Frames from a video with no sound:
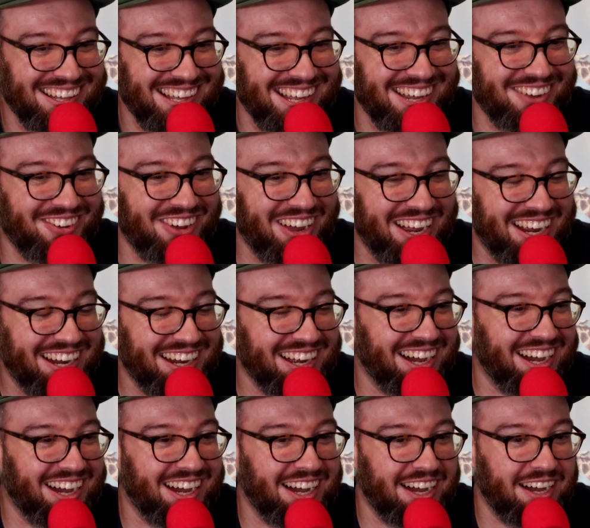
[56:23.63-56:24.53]
Anyway,
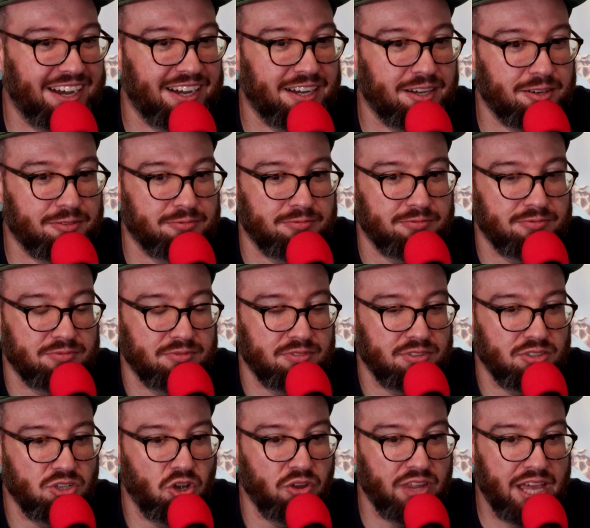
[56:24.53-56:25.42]
no,
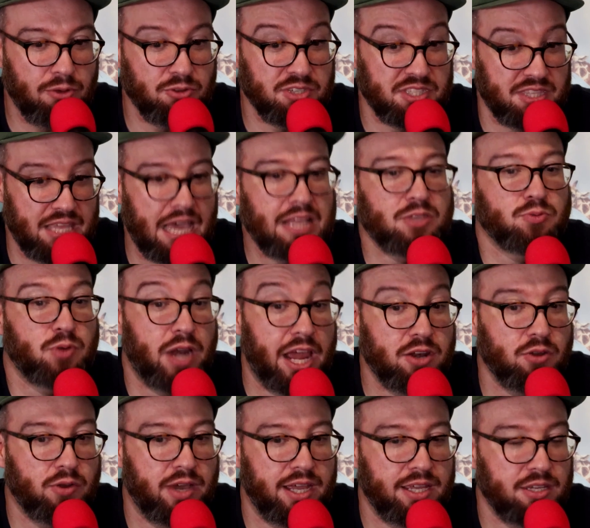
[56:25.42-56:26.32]
that's when
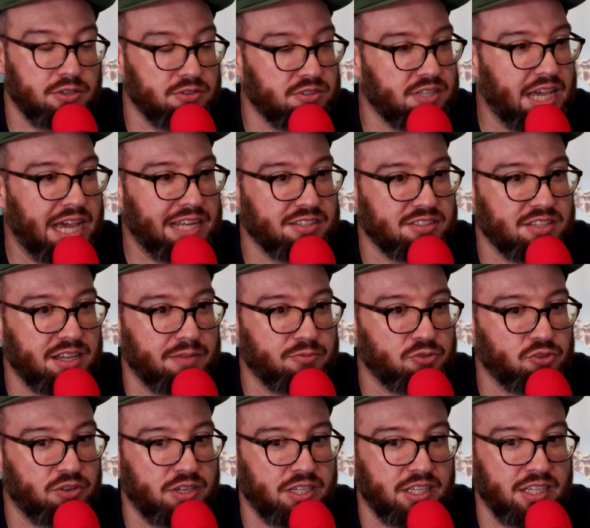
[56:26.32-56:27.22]
I knew I had to
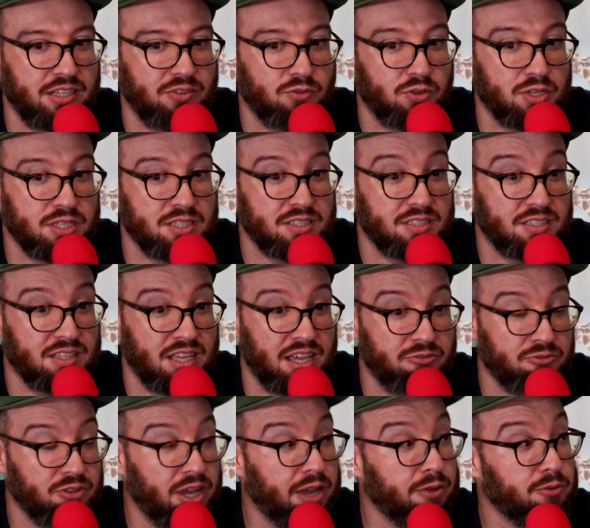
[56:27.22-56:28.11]
stop drinking. Was
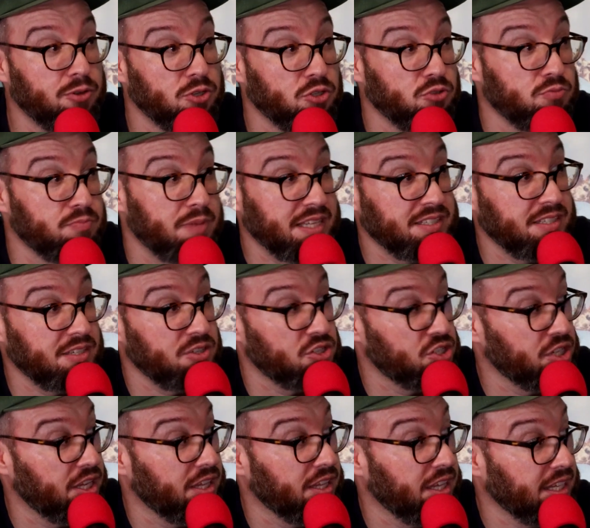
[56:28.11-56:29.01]
I would do messy
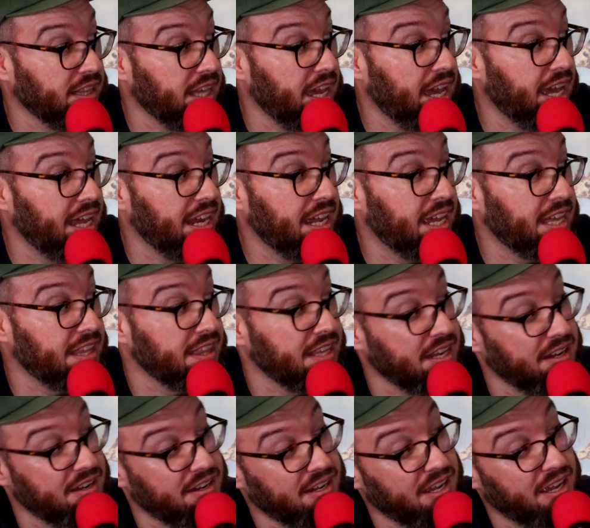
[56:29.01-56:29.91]
shit like that, and
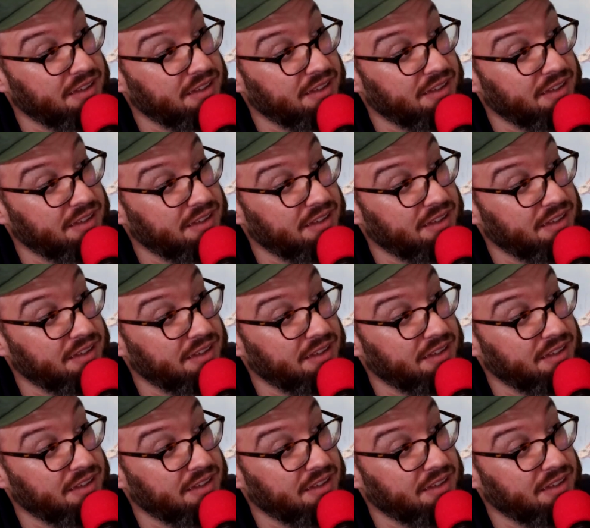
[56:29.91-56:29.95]
then